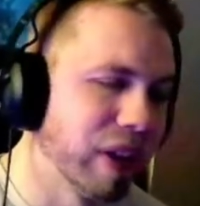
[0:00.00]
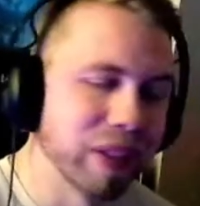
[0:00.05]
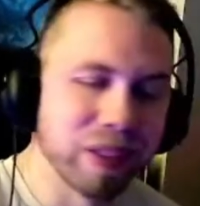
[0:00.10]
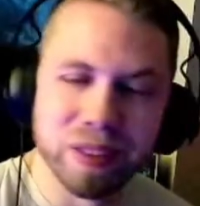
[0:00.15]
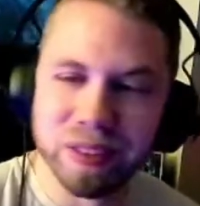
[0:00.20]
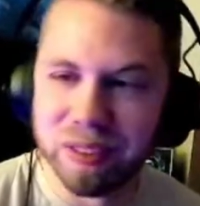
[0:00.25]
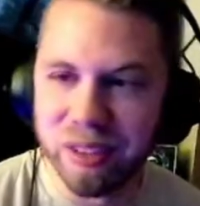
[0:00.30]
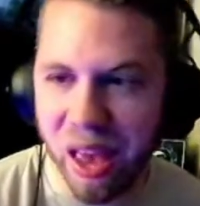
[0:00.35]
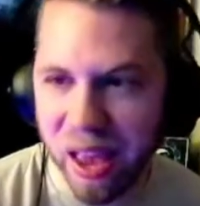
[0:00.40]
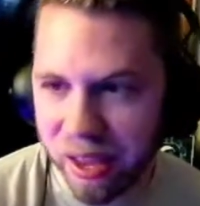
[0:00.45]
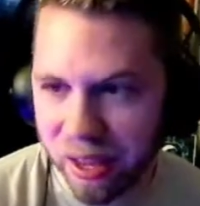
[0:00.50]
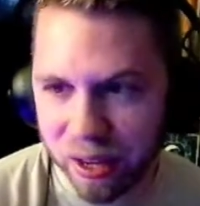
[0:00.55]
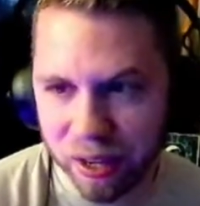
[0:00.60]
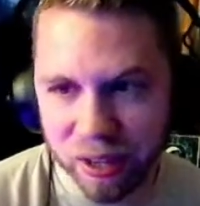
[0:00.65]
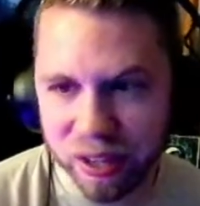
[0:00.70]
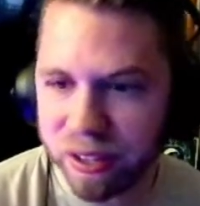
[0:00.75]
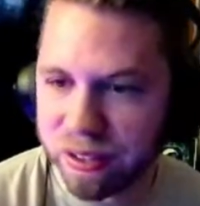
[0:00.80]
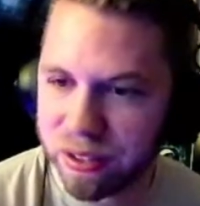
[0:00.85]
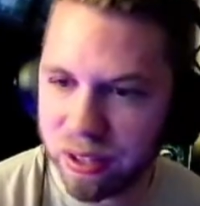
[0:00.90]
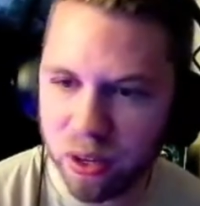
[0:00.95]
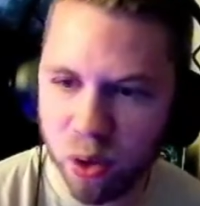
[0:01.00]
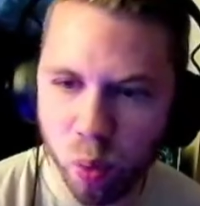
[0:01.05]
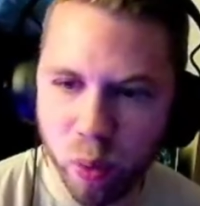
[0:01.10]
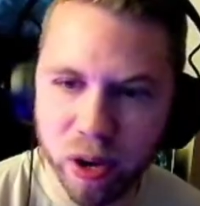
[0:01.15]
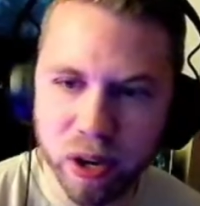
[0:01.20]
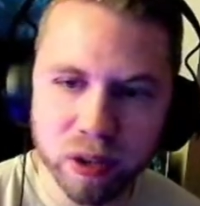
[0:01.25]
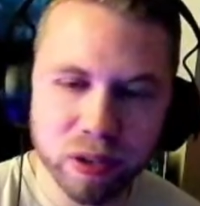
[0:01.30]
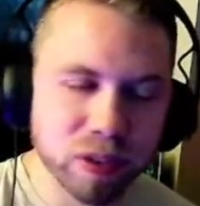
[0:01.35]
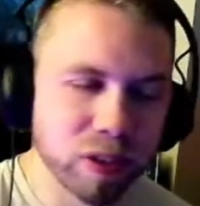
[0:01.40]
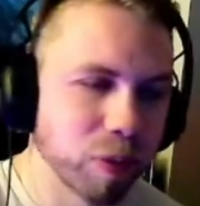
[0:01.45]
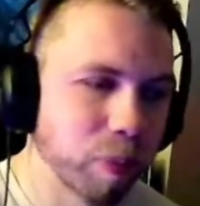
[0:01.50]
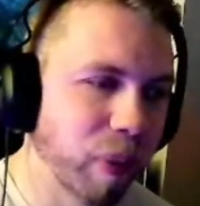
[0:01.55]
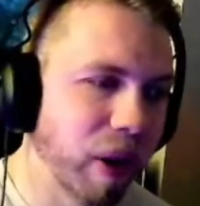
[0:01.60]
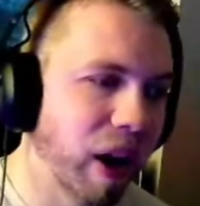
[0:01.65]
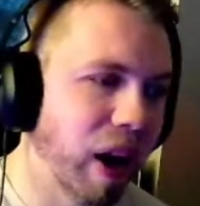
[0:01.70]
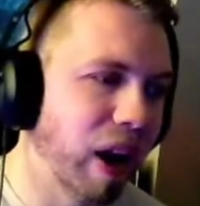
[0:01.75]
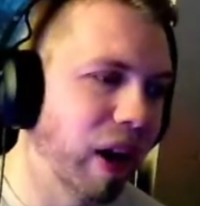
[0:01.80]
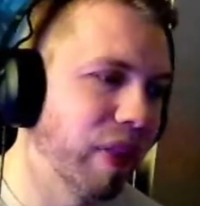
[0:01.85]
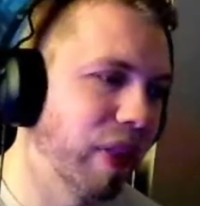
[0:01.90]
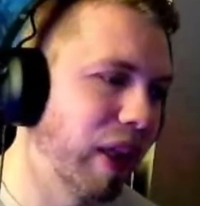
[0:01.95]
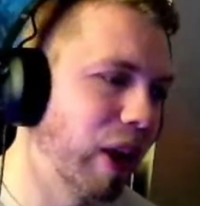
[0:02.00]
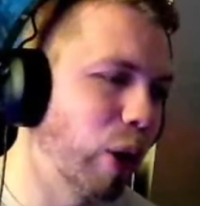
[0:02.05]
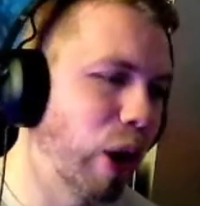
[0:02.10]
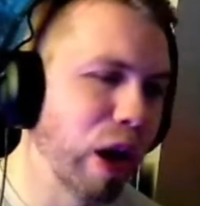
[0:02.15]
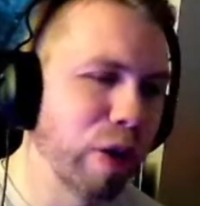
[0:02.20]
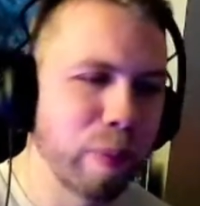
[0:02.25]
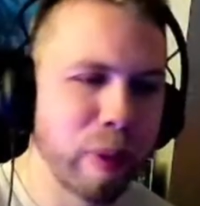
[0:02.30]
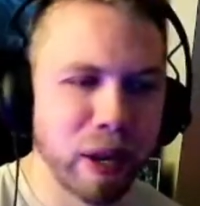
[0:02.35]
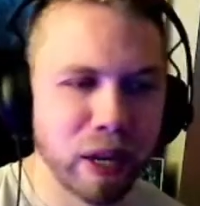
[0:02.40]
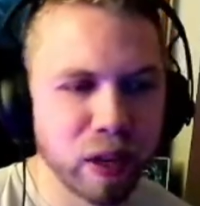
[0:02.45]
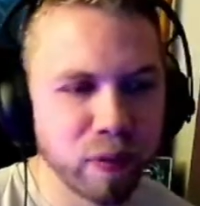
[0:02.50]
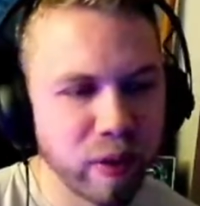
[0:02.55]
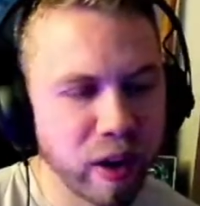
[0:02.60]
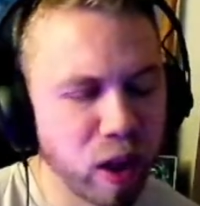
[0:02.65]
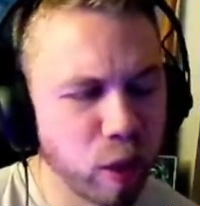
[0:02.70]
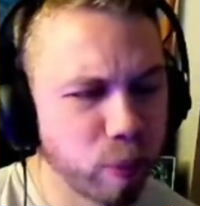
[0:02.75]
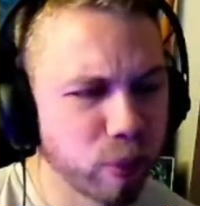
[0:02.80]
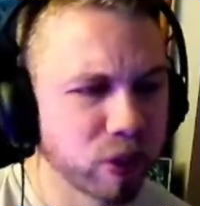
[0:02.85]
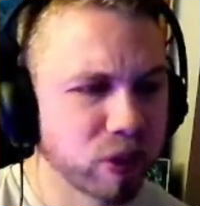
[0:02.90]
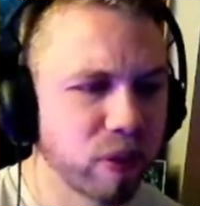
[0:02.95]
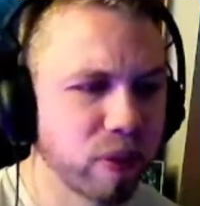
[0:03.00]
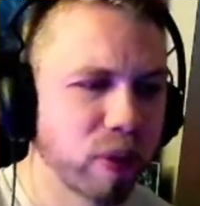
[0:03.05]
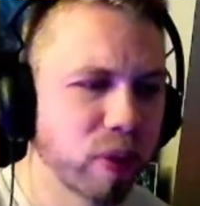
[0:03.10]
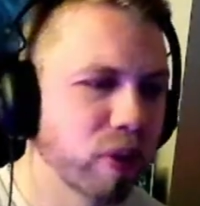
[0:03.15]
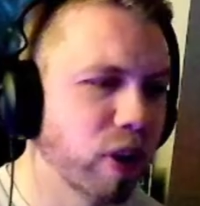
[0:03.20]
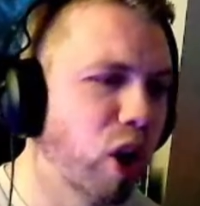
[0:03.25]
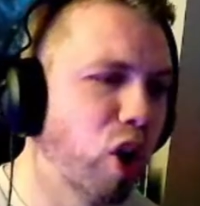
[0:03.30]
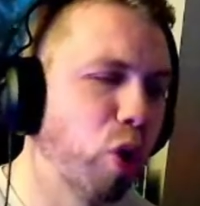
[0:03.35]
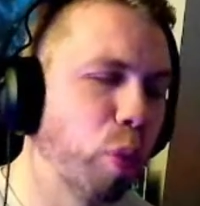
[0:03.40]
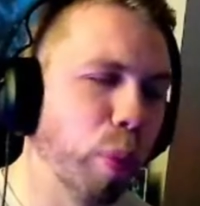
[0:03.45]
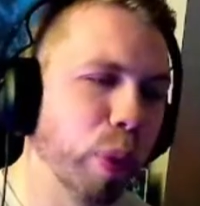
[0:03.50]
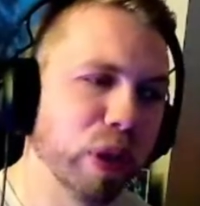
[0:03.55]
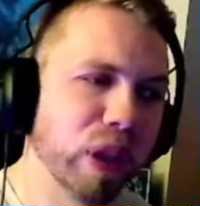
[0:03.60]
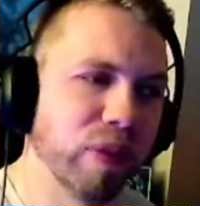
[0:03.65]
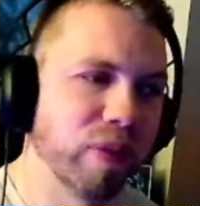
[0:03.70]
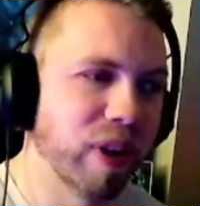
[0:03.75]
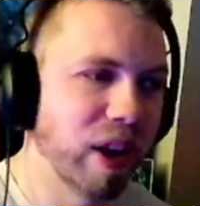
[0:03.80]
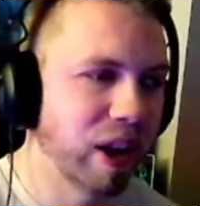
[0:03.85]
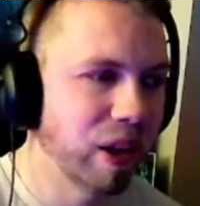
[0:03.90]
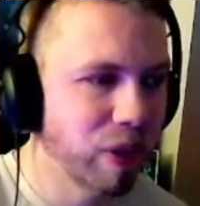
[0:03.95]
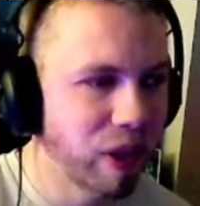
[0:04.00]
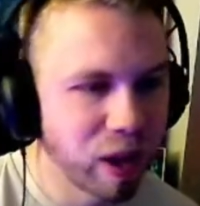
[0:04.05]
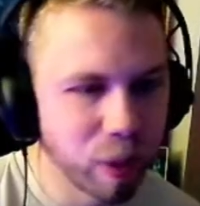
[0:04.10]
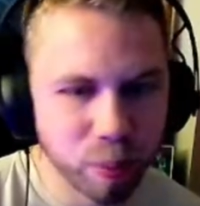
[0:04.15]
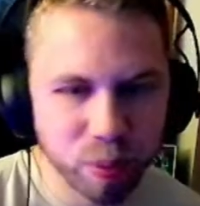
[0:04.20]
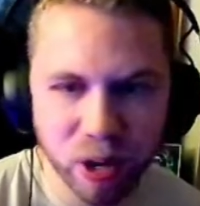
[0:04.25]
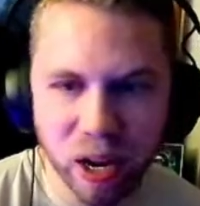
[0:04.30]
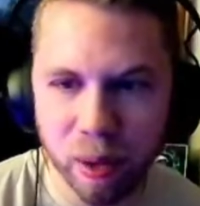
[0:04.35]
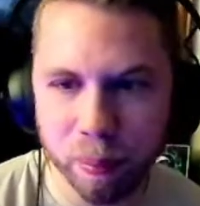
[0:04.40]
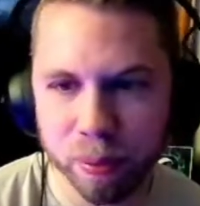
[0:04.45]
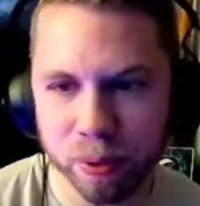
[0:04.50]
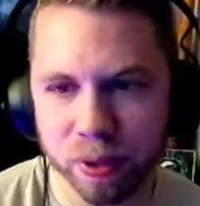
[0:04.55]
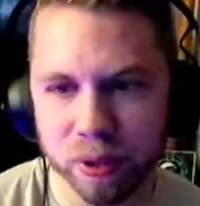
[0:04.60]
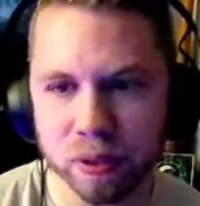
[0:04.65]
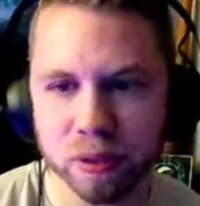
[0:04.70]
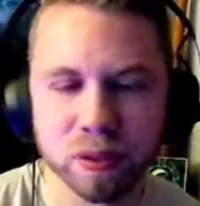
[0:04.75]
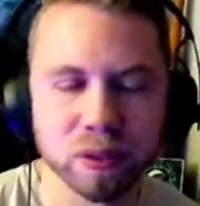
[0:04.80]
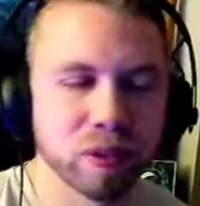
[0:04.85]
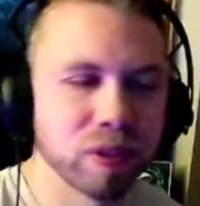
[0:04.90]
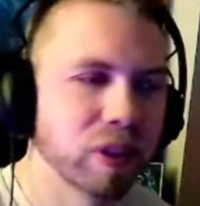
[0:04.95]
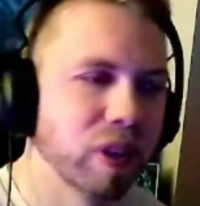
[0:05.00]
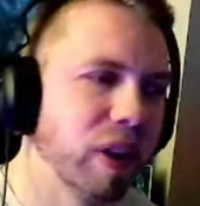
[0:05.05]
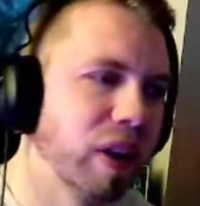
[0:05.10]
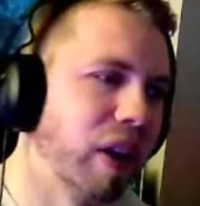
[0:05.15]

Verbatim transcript: Sega is in a weird spot. They don't have many developers of their own, but they've got a lot of properties.